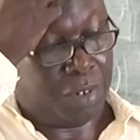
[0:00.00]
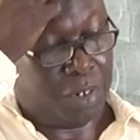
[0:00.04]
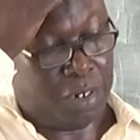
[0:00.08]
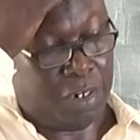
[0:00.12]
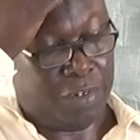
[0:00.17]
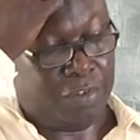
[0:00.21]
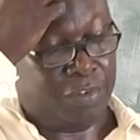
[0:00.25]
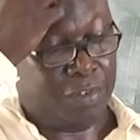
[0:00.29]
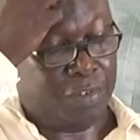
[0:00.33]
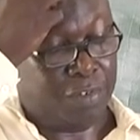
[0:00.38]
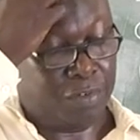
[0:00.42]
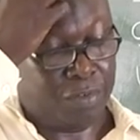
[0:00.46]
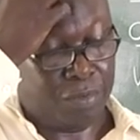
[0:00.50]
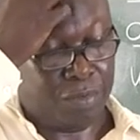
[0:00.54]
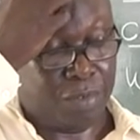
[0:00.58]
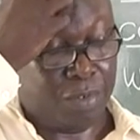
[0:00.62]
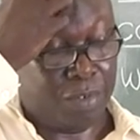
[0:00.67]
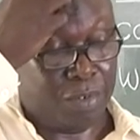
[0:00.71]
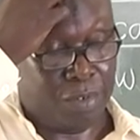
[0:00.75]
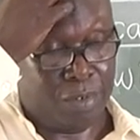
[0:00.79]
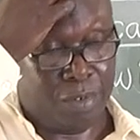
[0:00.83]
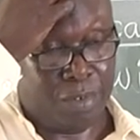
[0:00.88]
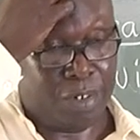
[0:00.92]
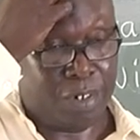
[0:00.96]
lessons we
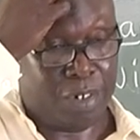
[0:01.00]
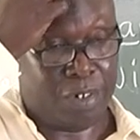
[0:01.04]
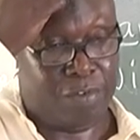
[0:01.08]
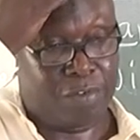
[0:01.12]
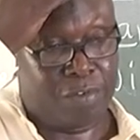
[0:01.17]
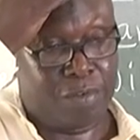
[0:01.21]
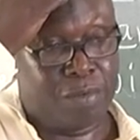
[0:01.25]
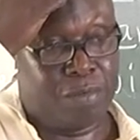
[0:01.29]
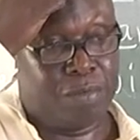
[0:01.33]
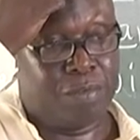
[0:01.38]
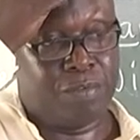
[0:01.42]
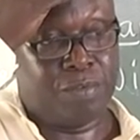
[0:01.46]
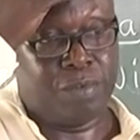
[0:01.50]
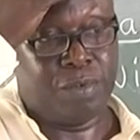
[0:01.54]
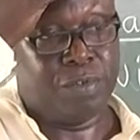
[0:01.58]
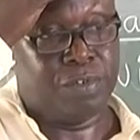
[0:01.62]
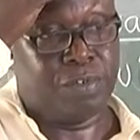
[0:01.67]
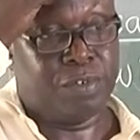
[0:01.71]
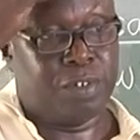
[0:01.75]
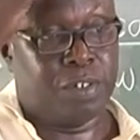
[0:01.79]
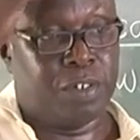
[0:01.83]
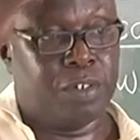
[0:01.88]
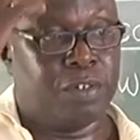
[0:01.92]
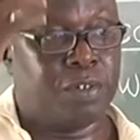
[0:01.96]
will look at some of those
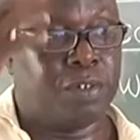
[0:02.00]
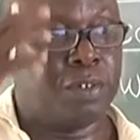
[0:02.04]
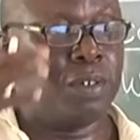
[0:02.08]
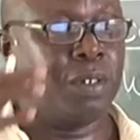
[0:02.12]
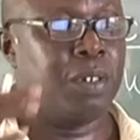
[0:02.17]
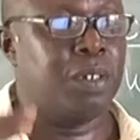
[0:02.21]
things.